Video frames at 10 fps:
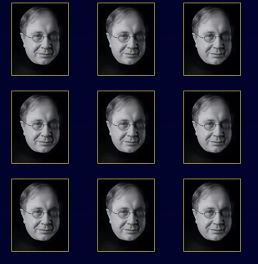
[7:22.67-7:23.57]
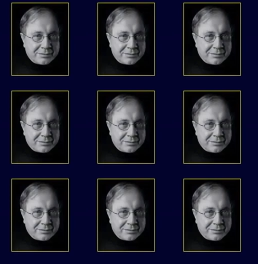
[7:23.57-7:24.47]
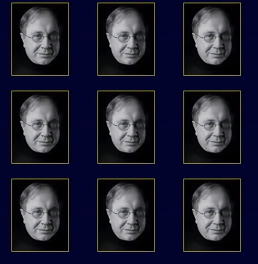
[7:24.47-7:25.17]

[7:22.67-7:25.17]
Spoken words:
Nothing is said.